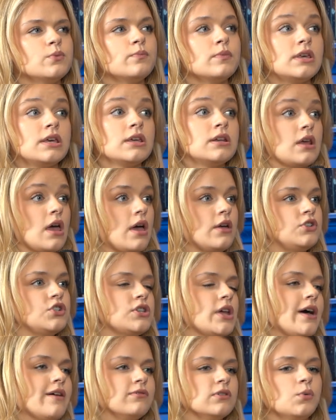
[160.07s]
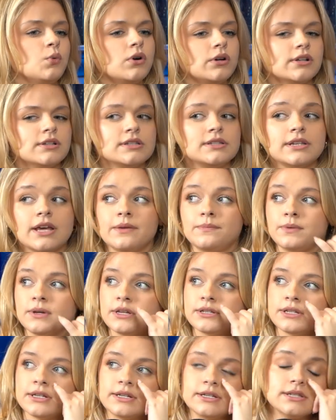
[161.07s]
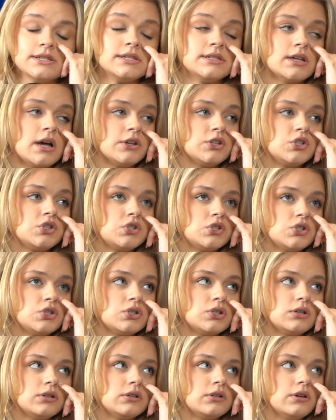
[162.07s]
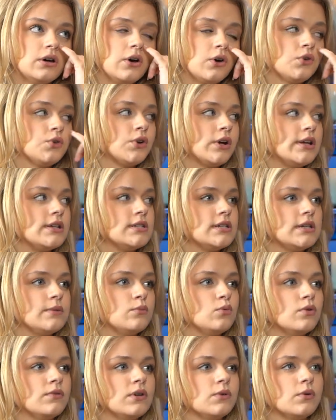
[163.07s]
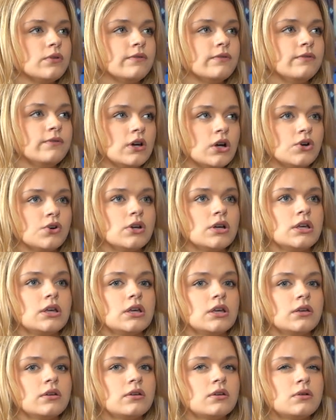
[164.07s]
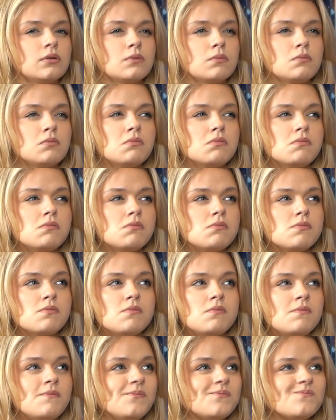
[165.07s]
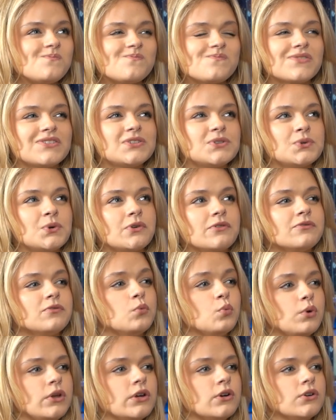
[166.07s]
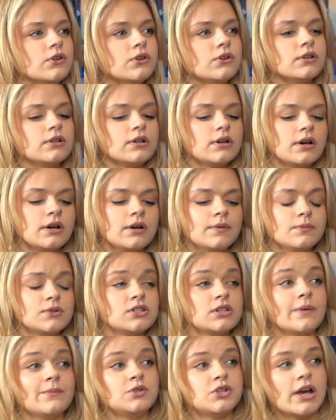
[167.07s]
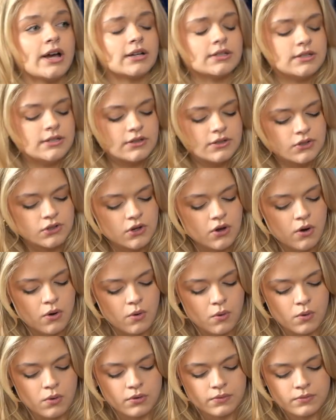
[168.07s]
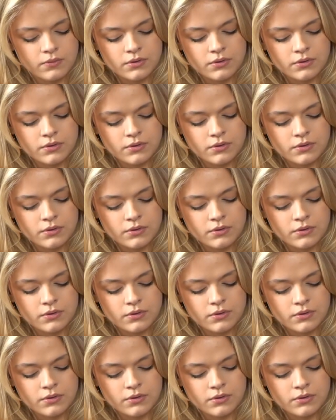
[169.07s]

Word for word: me and just everyone on set because it is such a crazy movie with very sort of weird um, subject. So